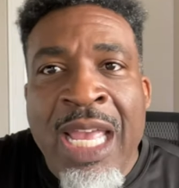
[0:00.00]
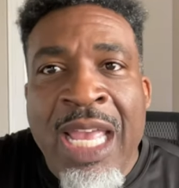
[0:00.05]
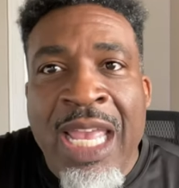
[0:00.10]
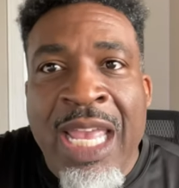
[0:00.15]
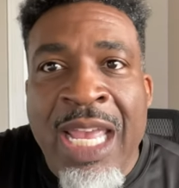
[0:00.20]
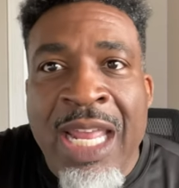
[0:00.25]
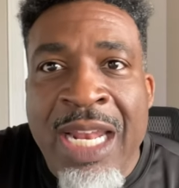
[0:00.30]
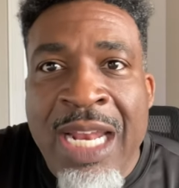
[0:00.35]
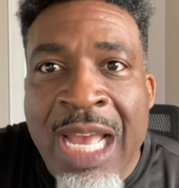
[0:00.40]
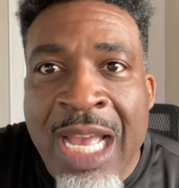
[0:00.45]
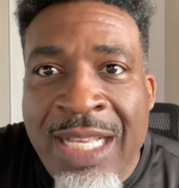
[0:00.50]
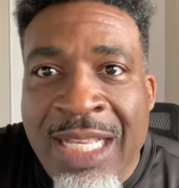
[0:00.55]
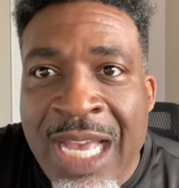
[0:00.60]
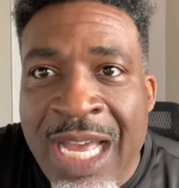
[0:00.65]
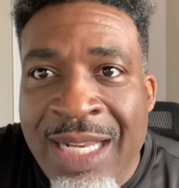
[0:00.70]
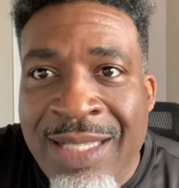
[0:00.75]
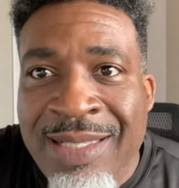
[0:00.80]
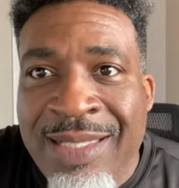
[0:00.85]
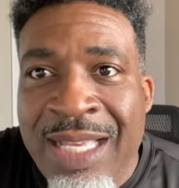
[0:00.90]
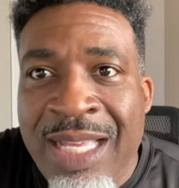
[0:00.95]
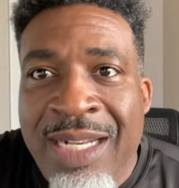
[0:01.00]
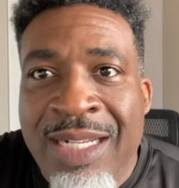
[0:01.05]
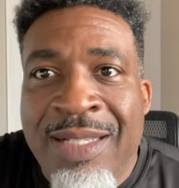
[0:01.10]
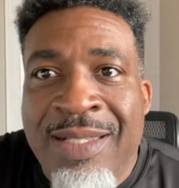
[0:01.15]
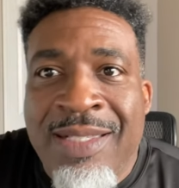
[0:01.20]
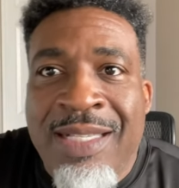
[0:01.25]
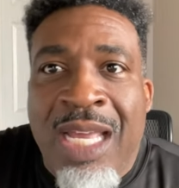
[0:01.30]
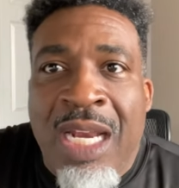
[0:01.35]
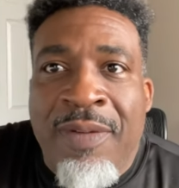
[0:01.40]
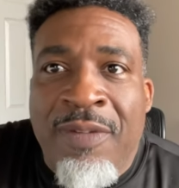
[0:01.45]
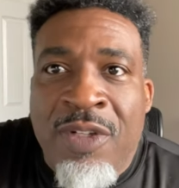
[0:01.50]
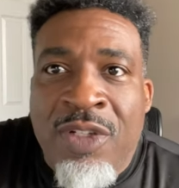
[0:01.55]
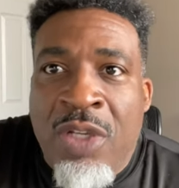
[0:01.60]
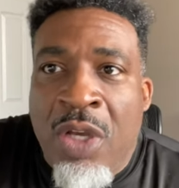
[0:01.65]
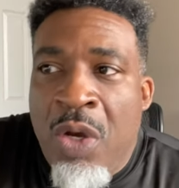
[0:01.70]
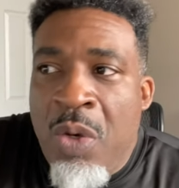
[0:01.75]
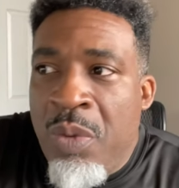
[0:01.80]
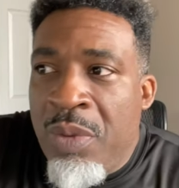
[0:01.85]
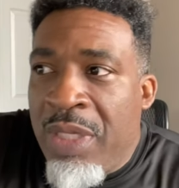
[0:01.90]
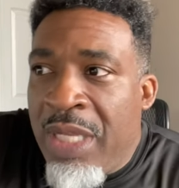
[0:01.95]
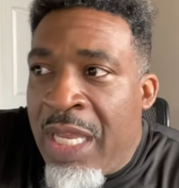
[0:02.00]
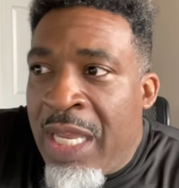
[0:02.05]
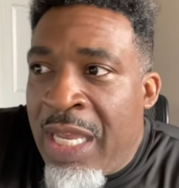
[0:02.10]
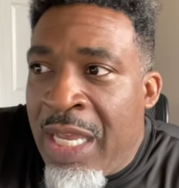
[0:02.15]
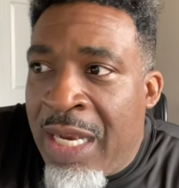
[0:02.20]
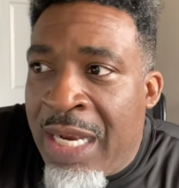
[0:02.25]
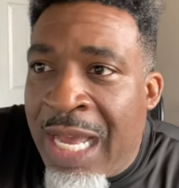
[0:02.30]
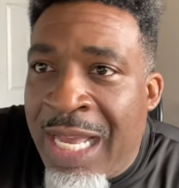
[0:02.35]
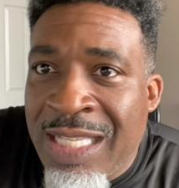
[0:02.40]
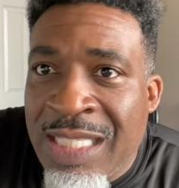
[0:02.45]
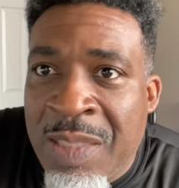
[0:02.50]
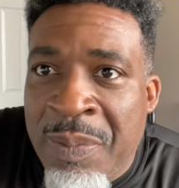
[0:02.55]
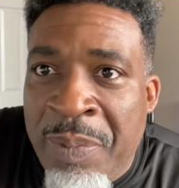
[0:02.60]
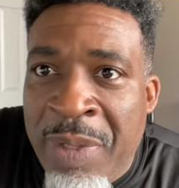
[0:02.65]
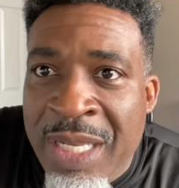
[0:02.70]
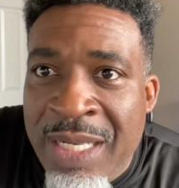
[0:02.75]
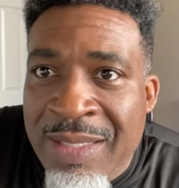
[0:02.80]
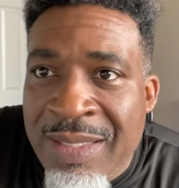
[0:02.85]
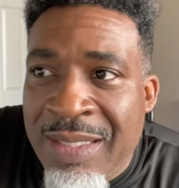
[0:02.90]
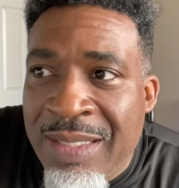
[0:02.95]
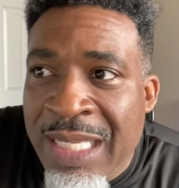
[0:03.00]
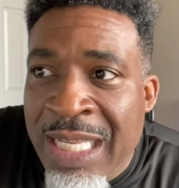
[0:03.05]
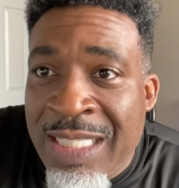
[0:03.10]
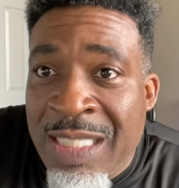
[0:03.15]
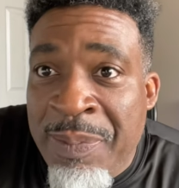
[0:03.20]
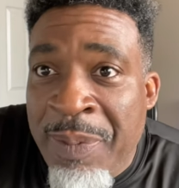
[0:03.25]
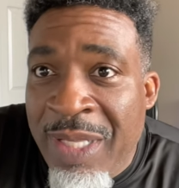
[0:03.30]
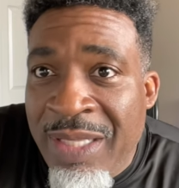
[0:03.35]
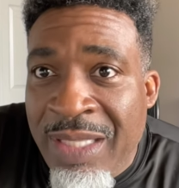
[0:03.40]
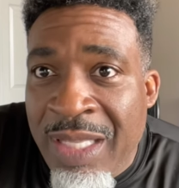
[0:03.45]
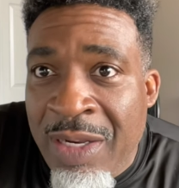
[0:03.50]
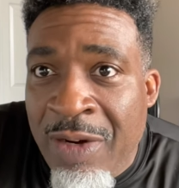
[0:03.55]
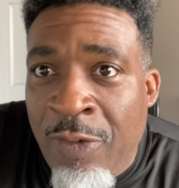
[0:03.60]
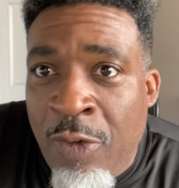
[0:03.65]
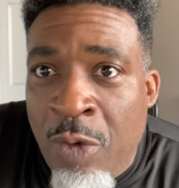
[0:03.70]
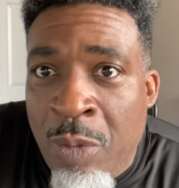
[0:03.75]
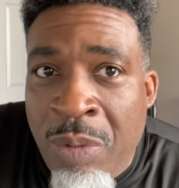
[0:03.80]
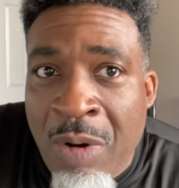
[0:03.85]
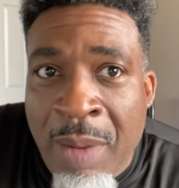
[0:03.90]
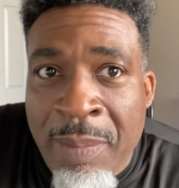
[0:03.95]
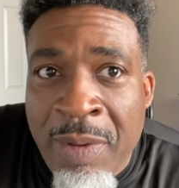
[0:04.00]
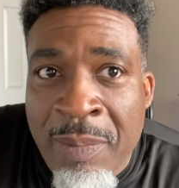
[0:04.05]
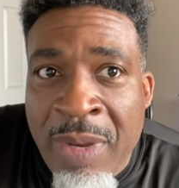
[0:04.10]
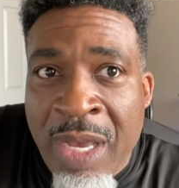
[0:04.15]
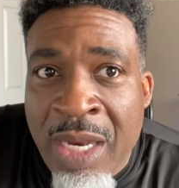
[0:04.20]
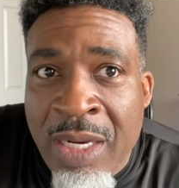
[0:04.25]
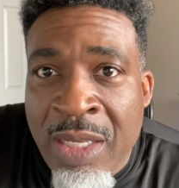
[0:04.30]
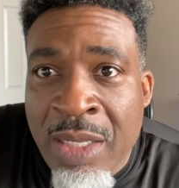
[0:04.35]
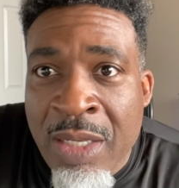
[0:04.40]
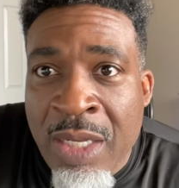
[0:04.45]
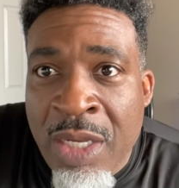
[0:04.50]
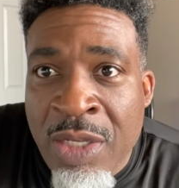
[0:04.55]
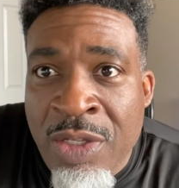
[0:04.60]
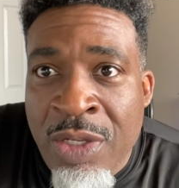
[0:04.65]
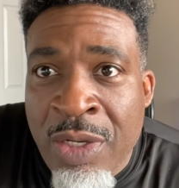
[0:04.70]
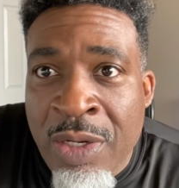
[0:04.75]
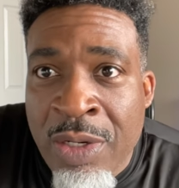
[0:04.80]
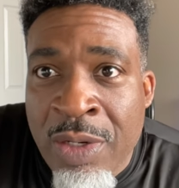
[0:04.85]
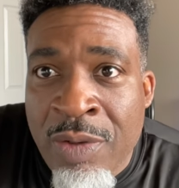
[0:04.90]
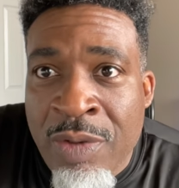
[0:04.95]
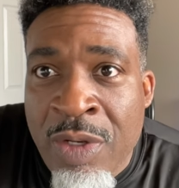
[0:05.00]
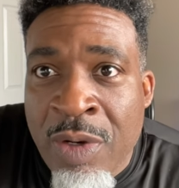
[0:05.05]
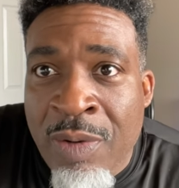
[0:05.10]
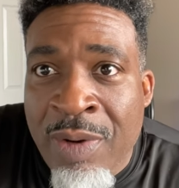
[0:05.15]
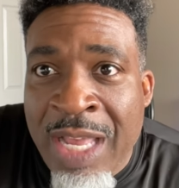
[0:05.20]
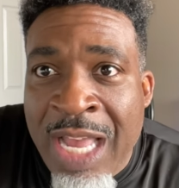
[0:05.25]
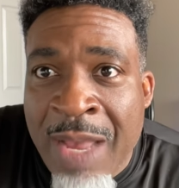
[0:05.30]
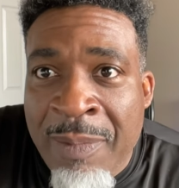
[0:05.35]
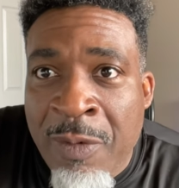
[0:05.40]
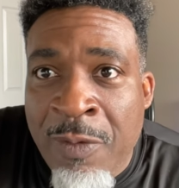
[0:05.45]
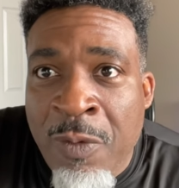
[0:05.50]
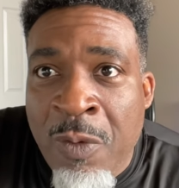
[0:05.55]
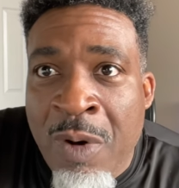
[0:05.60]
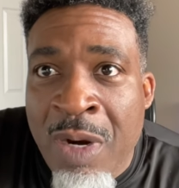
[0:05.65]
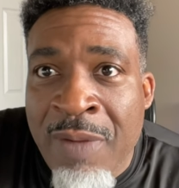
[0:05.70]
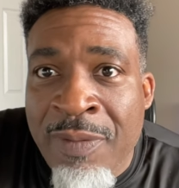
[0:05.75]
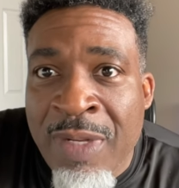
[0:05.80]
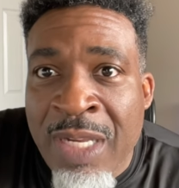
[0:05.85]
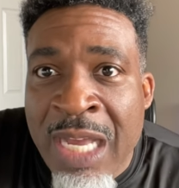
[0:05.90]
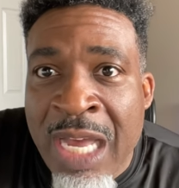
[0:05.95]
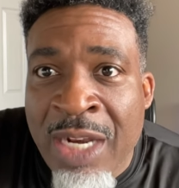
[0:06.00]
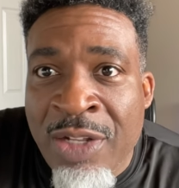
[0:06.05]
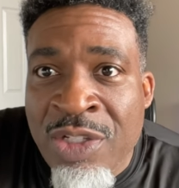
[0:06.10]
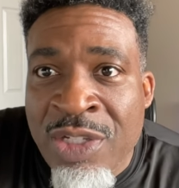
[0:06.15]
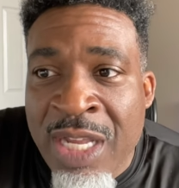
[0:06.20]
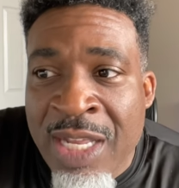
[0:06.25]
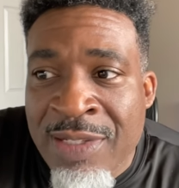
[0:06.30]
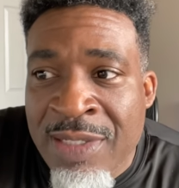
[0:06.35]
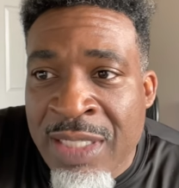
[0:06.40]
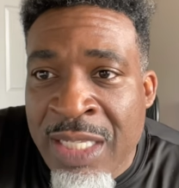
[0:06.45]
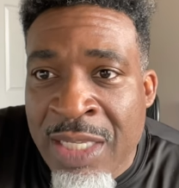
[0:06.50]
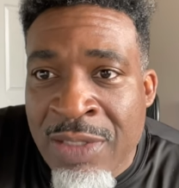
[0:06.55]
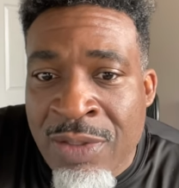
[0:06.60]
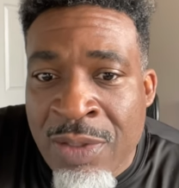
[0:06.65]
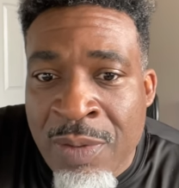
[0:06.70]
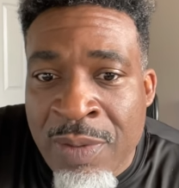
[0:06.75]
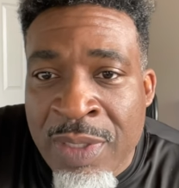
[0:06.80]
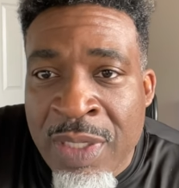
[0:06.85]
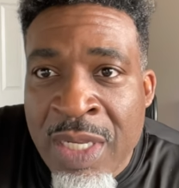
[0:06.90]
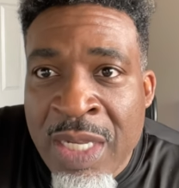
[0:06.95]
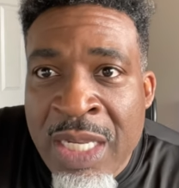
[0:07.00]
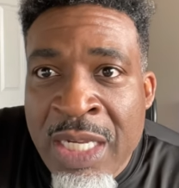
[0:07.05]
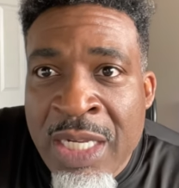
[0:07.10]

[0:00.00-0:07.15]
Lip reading: And I kind of set it inside of a tote, and it spent there for probably about a year, year and a half before I even got a chance to get to it.